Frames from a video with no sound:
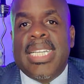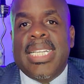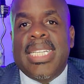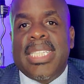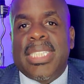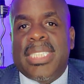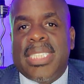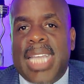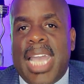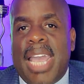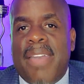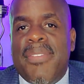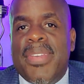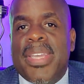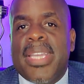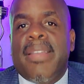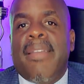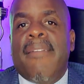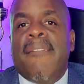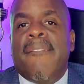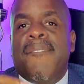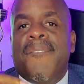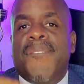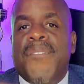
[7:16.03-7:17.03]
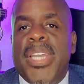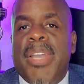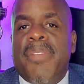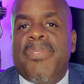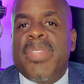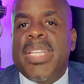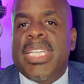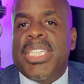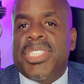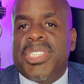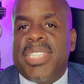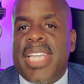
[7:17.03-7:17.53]
saving
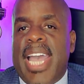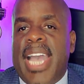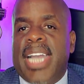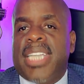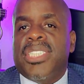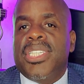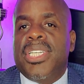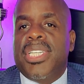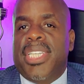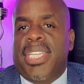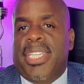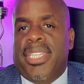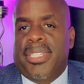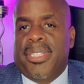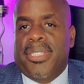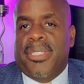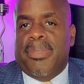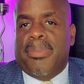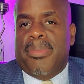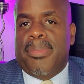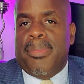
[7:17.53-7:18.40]
50 stacks a year.